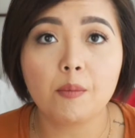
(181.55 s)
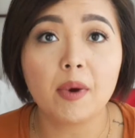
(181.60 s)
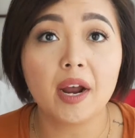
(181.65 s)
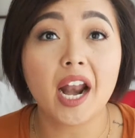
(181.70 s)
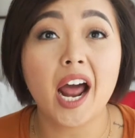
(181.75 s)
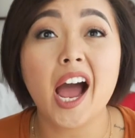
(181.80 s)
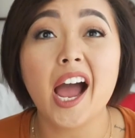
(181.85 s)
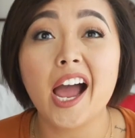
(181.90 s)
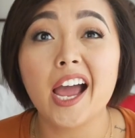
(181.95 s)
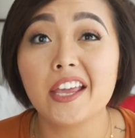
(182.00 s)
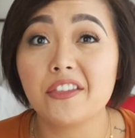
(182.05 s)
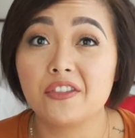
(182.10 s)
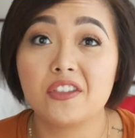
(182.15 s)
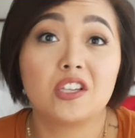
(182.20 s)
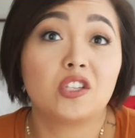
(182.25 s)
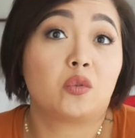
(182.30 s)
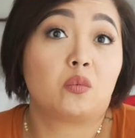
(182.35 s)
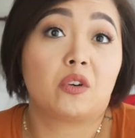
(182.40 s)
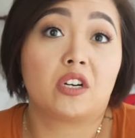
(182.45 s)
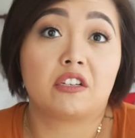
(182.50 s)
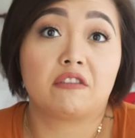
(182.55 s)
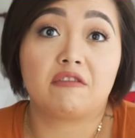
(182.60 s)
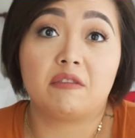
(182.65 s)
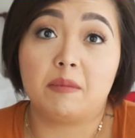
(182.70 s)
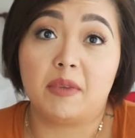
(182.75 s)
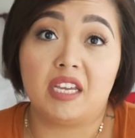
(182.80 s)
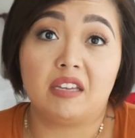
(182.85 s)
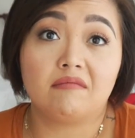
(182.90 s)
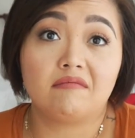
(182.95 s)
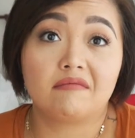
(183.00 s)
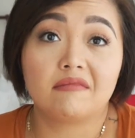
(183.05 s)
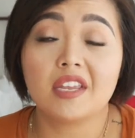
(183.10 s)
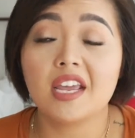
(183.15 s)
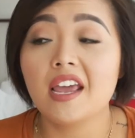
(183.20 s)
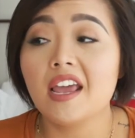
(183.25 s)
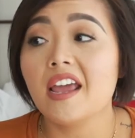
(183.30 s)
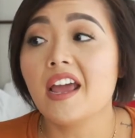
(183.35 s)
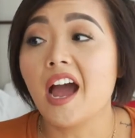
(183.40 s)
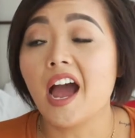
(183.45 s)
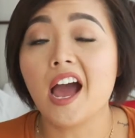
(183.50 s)
but this works for me.
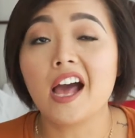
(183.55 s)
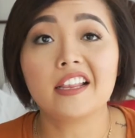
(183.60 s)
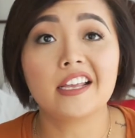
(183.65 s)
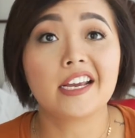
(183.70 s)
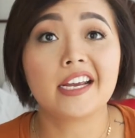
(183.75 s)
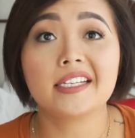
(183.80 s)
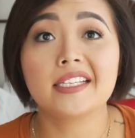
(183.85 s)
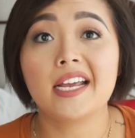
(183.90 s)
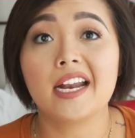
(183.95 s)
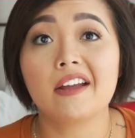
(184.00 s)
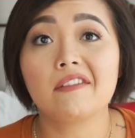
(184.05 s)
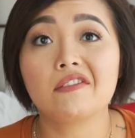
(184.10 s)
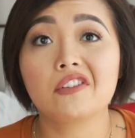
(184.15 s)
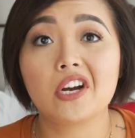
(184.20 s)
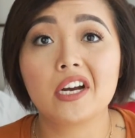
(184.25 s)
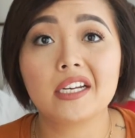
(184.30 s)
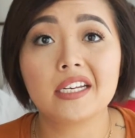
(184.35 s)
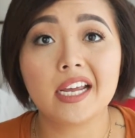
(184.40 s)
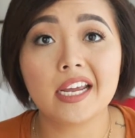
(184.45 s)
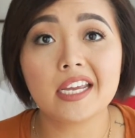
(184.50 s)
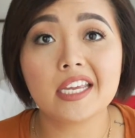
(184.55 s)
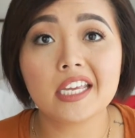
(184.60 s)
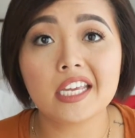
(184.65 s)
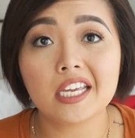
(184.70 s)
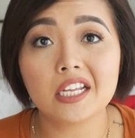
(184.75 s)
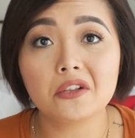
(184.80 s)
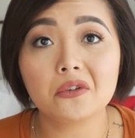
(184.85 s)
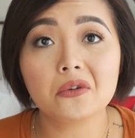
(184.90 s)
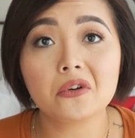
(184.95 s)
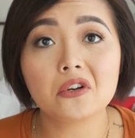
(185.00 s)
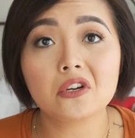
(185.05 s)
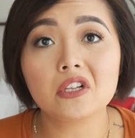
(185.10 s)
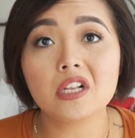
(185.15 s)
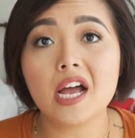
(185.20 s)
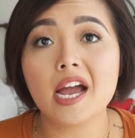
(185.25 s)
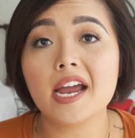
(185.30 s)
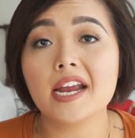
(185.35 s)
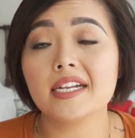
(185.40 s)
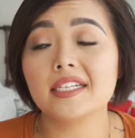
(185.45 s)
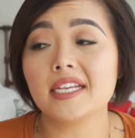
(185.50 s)
Like I said, I've tried Nike Lunar
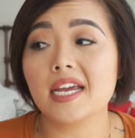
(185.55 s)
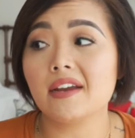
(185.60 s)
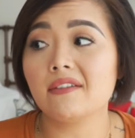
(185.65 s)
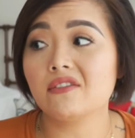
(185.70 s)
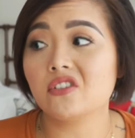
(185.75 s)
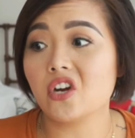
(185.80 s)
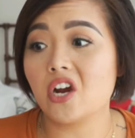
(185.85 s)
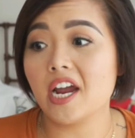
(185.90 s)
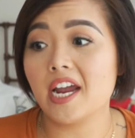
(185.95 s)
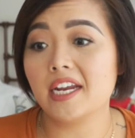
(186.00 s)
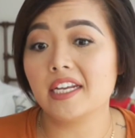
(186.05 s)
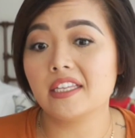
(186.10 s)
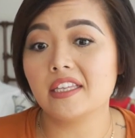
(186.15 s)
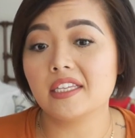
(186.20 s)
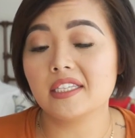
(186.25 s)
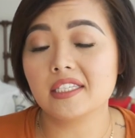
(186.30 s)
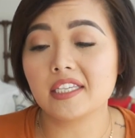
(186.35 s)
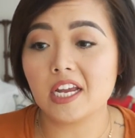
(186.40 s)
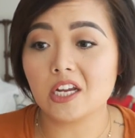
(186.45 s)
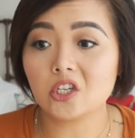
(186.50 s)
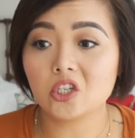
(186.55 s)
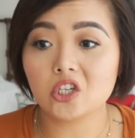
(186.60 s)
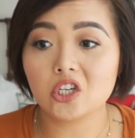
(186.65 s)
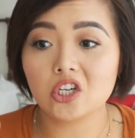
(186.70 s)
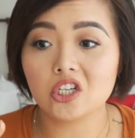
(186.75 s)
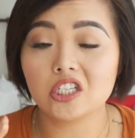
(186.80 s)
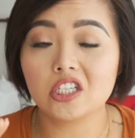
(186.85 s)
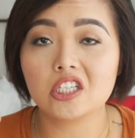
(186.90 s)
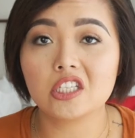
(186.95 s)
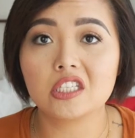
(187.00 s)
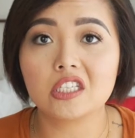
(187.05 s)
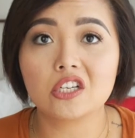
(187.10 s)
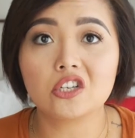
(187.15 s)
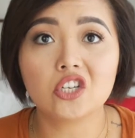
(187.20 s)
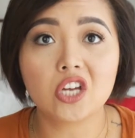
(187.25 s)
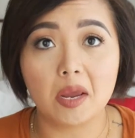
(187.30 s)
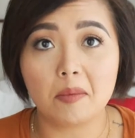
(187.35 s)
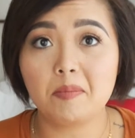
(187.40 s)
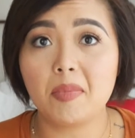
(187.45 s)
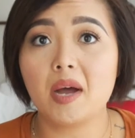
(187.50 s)
Glides, I've tried the Skechers
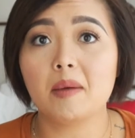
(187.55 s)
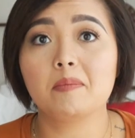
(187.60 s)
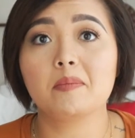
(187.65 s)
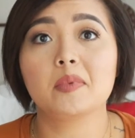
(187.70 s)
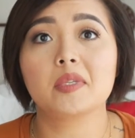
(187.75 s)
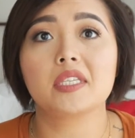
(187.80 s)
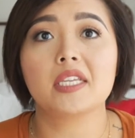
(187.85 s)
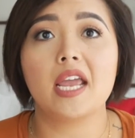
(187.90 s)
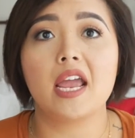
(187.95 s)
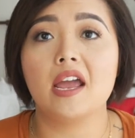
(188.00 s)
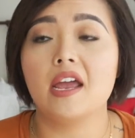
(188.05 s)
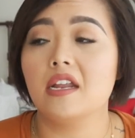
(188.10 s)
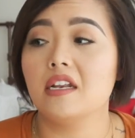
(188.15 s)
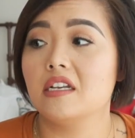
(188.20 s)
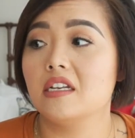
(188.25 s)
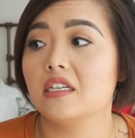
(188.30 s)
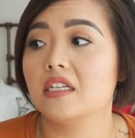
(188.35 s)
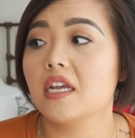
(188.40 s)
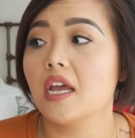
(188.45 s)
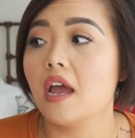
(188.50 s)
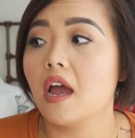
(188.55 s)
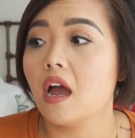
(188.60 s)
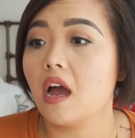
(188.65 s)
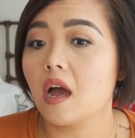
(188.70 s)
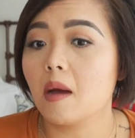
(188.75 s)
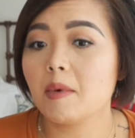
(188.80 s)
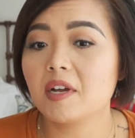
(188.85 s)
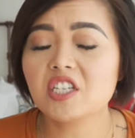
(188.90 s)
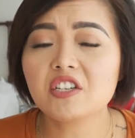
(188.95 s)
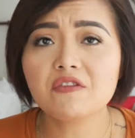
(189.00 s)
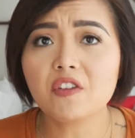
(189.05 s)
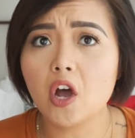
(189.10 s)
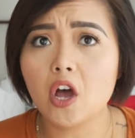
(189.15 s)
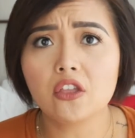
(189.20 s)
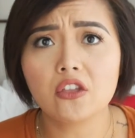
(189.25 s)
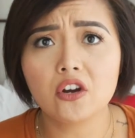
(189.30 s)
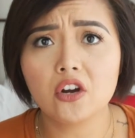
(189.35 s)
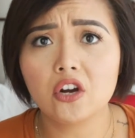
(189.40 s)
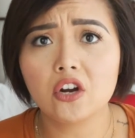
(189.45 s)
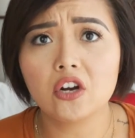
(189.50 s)
Shape Ups, and a bunch of
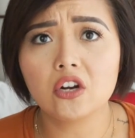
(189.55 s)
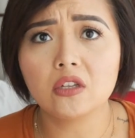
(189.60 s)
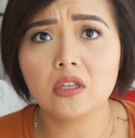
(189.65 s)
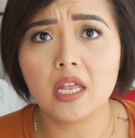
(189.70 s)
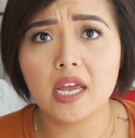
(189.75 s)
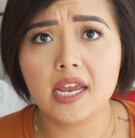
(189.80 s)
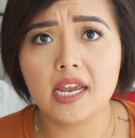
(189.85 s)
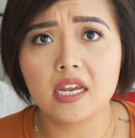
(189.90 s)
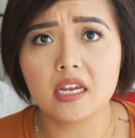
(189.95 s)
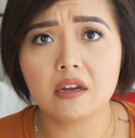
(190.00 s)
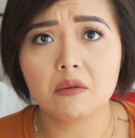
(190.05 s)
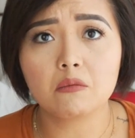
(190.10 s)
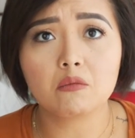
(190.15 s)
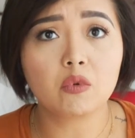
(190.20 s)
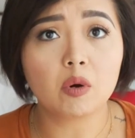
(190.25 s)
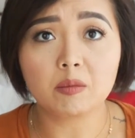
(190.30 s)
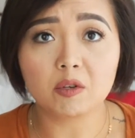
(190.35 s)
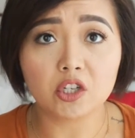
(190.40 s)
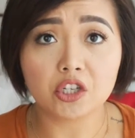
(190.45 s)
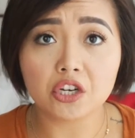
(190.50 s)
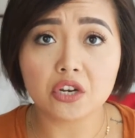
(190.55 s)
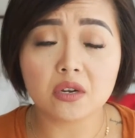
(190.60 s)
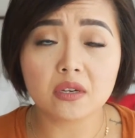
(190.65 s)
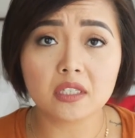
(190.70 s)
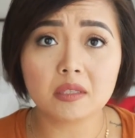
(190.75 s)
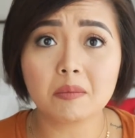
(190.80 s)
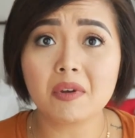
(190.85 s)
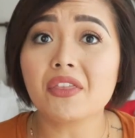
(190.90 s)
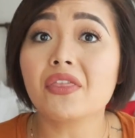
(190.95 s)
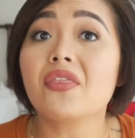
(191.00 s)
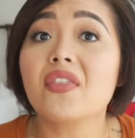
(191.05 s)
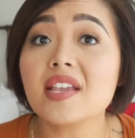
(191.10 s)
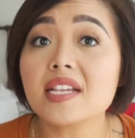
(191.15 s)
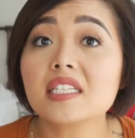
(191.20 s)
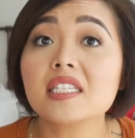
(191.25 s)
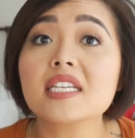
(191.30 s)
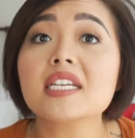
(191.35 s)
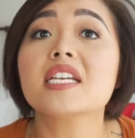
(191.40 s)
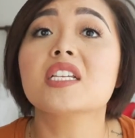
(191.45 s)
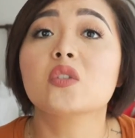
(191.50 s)
other like rubber shoes, but
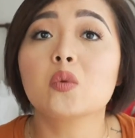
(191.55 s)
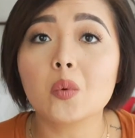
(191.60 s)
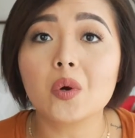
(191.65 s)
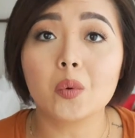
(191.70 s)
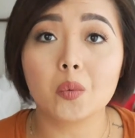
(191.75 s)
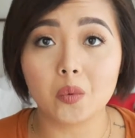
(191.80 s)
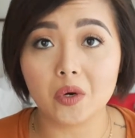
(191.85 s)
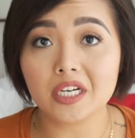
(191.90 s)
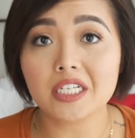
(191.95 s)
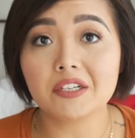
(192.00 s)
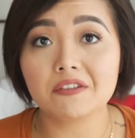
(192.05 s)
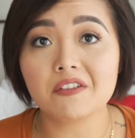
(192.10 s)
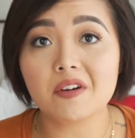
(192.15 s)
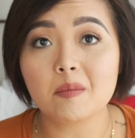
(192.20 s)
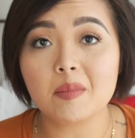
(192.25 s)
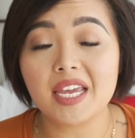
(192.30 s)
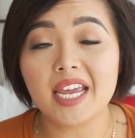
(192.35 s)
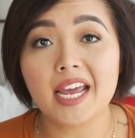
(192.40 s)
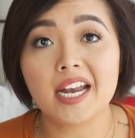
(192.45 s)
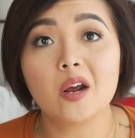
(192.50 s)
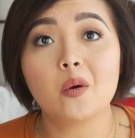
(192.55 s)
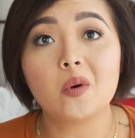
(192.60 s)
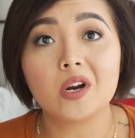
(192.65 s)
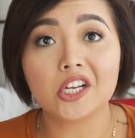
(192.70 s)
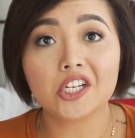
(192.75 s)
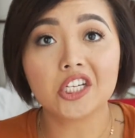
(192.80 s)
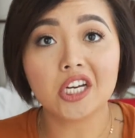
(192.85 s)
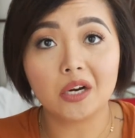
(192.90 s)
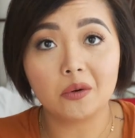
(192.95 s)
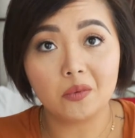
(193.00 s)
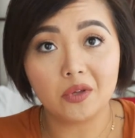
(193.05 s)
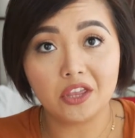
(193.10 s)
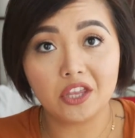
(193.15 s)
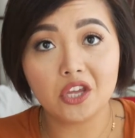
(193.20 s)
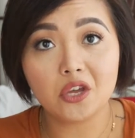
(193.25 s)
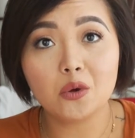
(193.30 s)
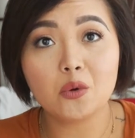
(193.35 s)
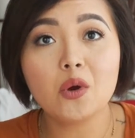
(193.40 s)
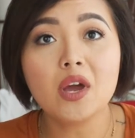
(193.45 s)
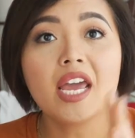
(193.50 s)
this is what worked for me, and I want to share it with
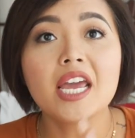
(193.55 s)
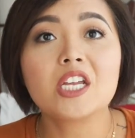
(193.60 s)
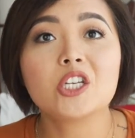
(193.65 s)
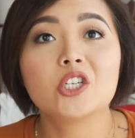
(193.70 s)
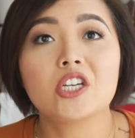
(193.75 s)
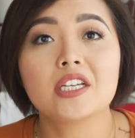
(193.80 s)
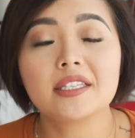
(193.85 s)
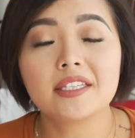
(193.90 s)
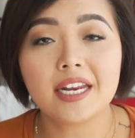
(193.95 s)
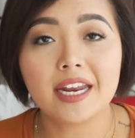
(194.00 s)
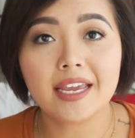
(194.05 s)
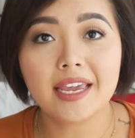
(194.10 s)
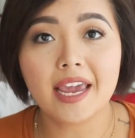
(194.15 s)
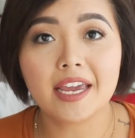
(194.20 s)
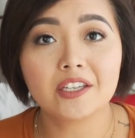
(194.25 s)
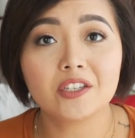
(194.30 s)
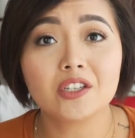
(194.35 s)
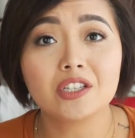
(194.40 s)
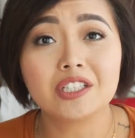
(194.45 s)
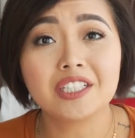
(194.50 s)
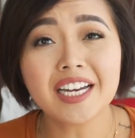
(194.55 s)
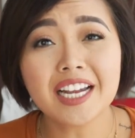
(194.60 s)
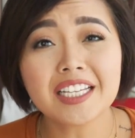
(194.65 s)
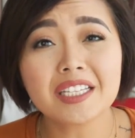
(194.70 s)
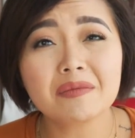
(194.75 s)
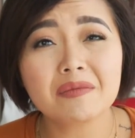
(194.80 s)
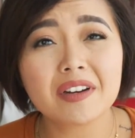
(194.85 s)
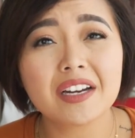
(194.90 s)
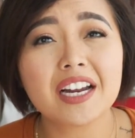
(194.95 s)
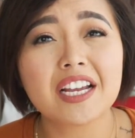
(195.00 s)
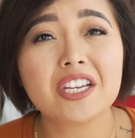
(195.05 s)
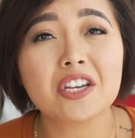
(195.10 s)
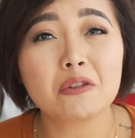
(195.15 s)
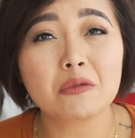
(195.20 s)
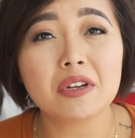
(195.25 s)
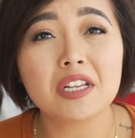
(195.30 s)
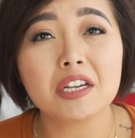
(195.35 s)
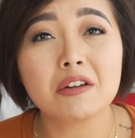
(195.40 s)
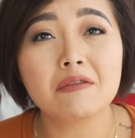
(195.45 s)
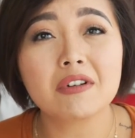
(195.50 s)
you just in case you're desperate and you
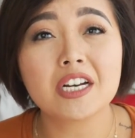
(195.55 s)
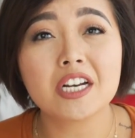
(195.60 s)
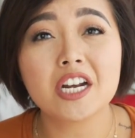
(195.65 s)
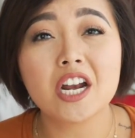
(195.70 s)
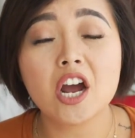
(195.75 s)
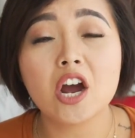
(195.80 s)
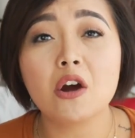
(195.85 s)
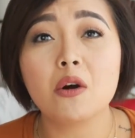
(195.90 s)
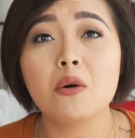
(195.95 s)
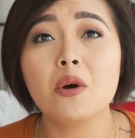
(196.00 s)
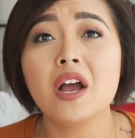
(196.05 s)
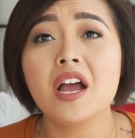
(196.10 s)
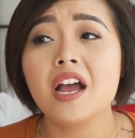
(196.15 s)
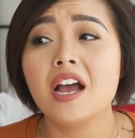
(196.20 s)
really want to know,